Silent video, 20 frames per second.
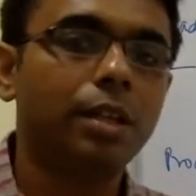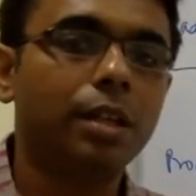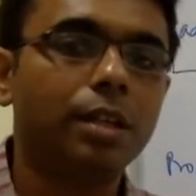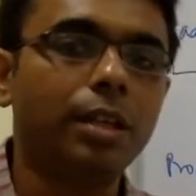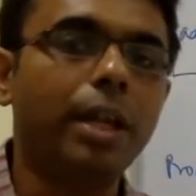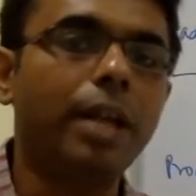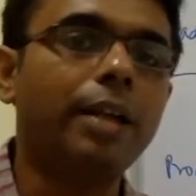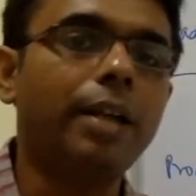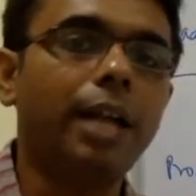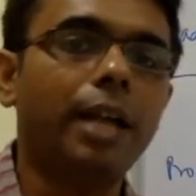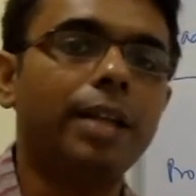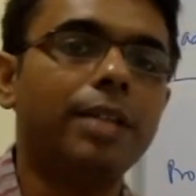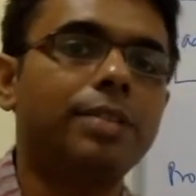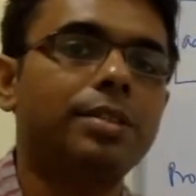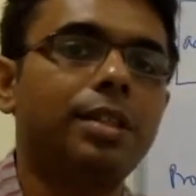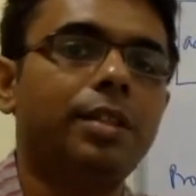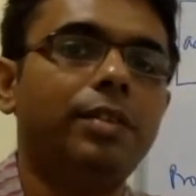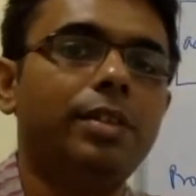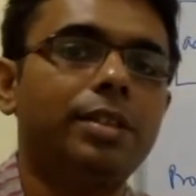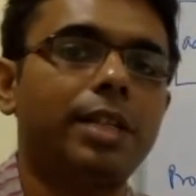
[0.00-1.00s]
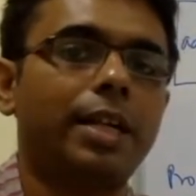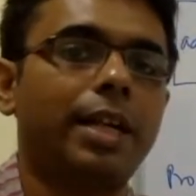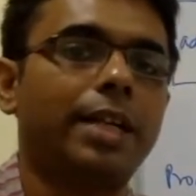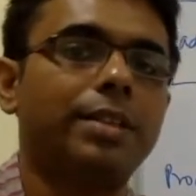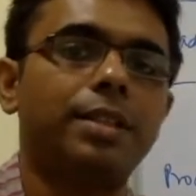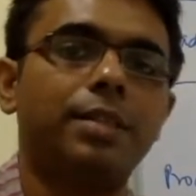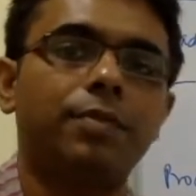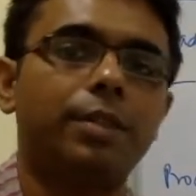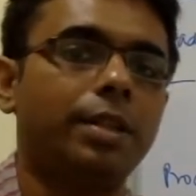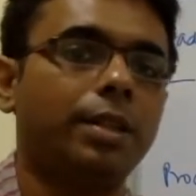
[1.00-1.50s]
The entire seems that
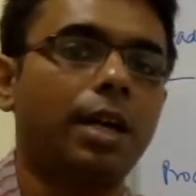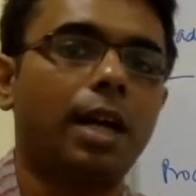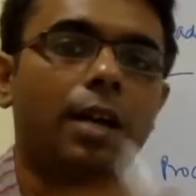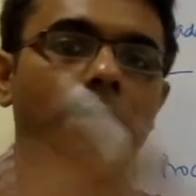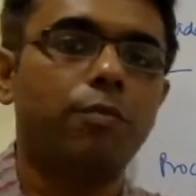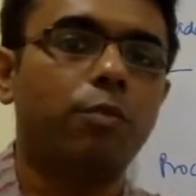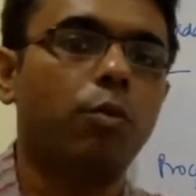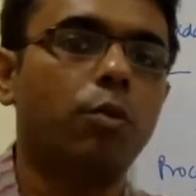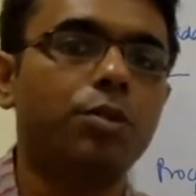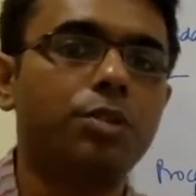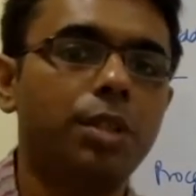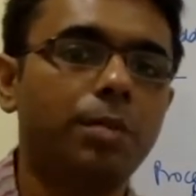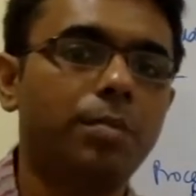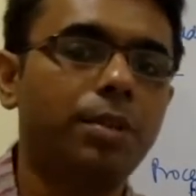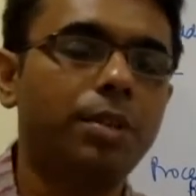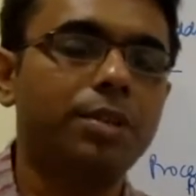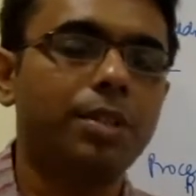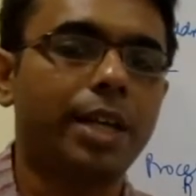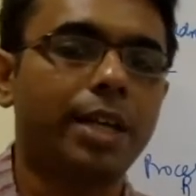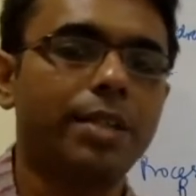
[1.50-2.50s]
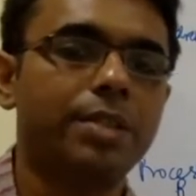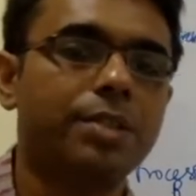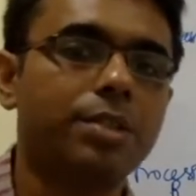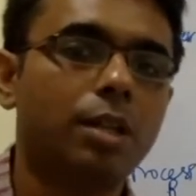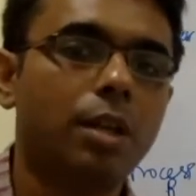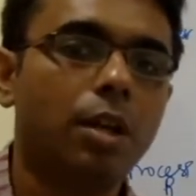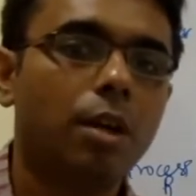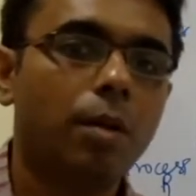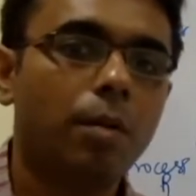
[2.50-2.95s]
as if entire 4 GB size